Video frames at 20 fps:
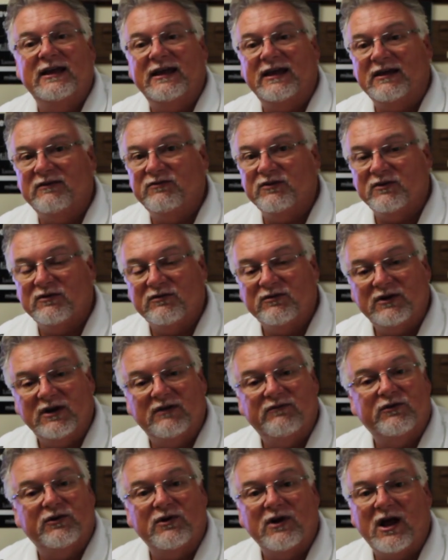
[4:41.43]
If
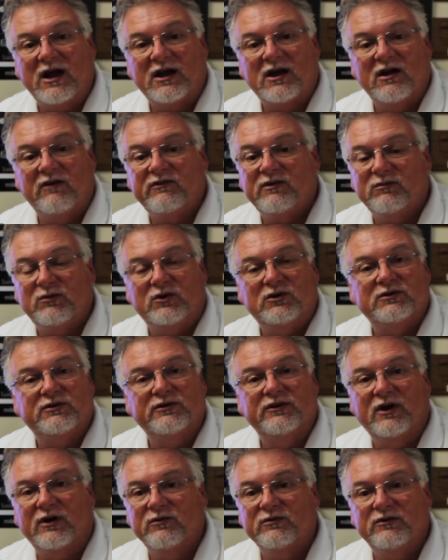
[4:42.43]
you're not comfortable,
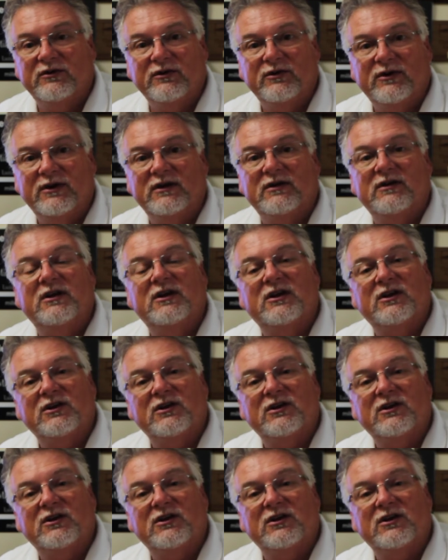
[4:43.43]
don't do it.